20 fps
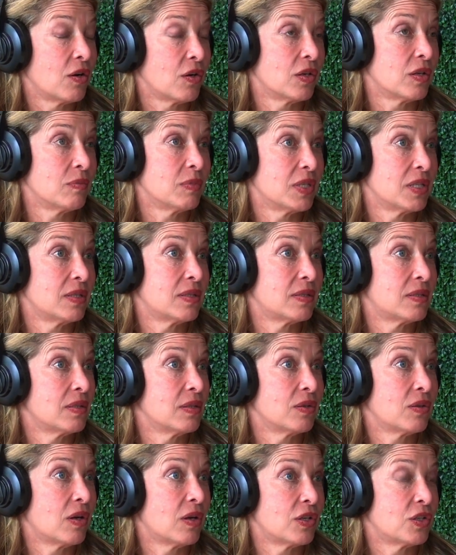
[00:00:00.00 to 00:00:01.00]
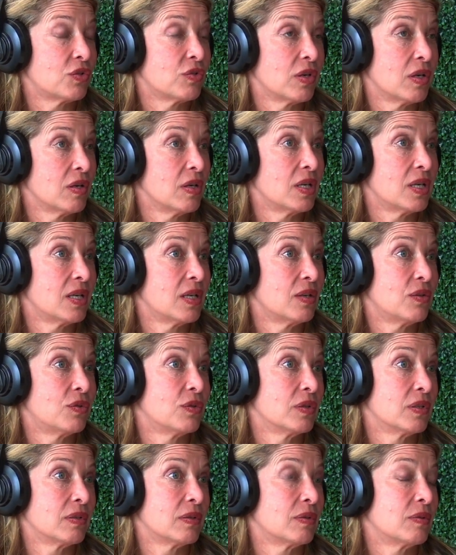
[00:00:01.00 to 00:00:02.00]
arguments to the contrary
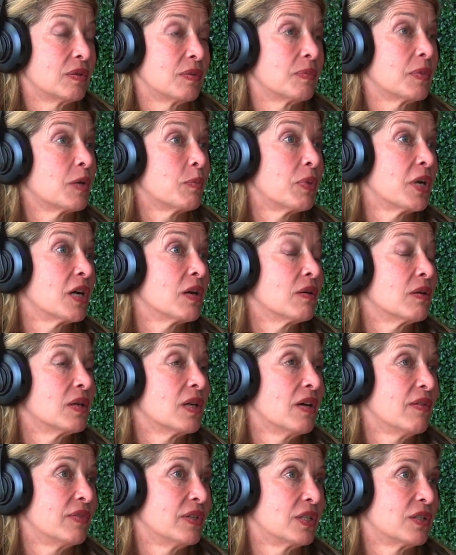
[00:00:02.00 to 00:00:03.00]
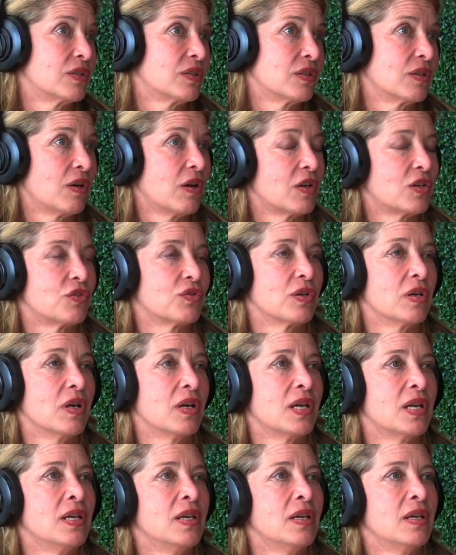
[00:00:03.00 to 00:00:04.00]
or apparent evidence to the
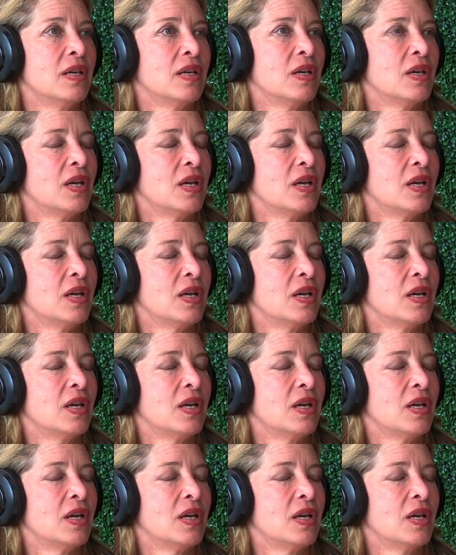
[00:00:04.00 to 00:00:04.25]
contrary.